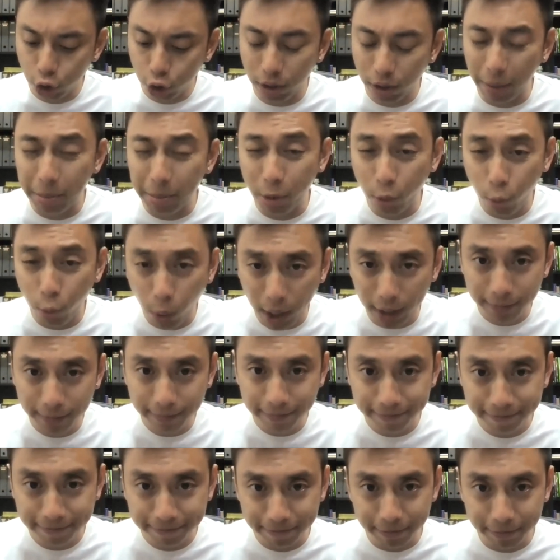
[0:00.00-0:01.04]
number
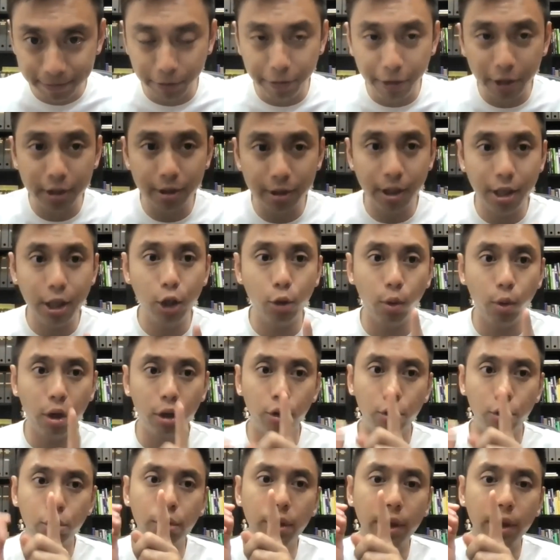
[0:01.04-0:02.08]
one, the first thing you want
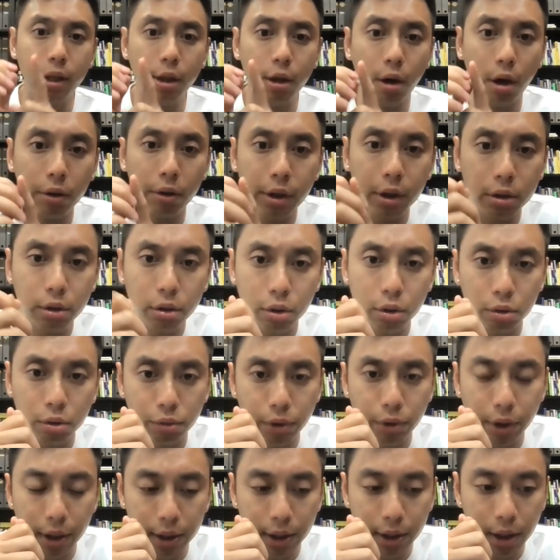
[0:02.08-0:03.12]
to do in order to
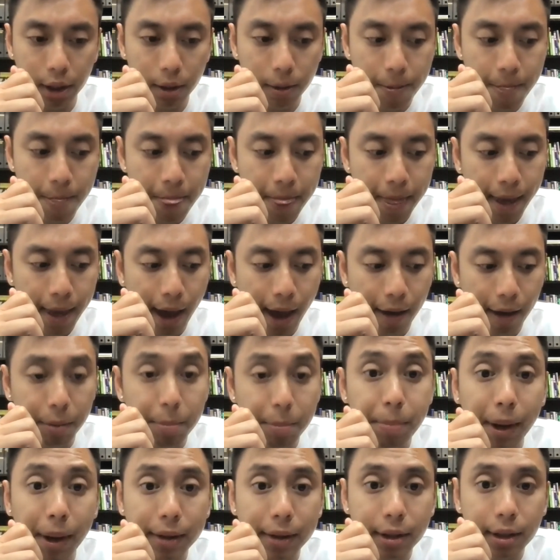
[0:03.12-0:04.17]
really have a
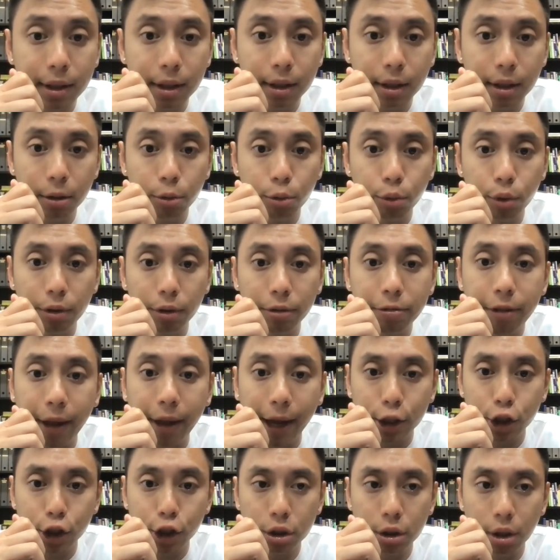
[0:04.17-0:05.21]
better
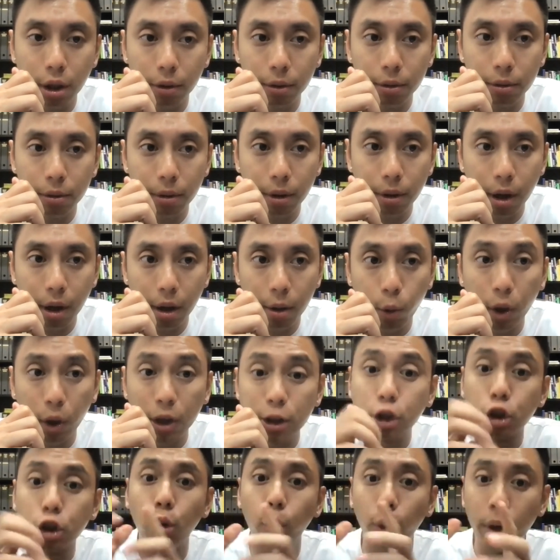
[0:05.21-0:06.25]
reflection on
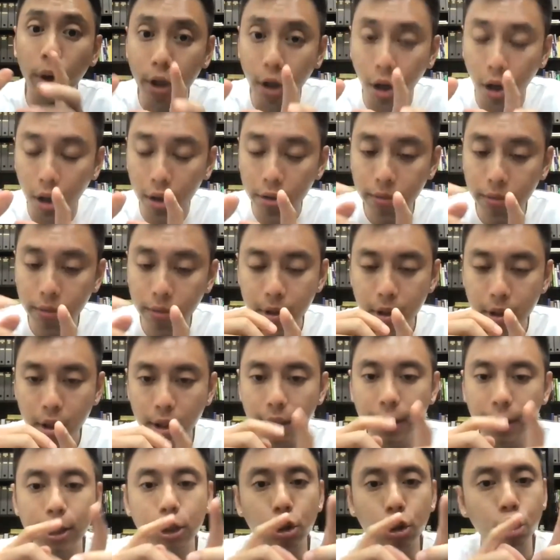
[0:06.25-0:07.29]
what's going on
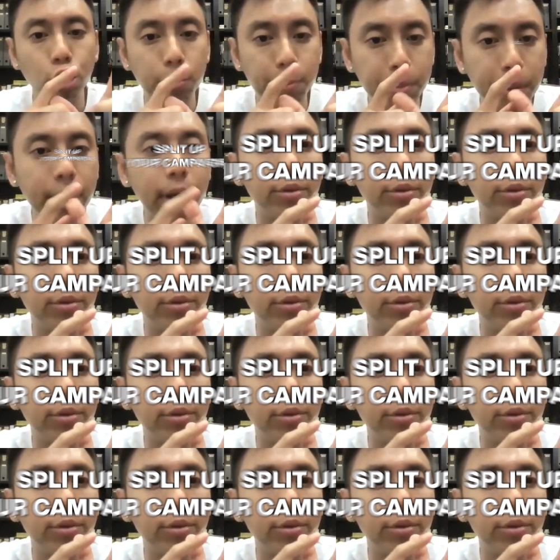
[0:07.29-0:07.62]
is to split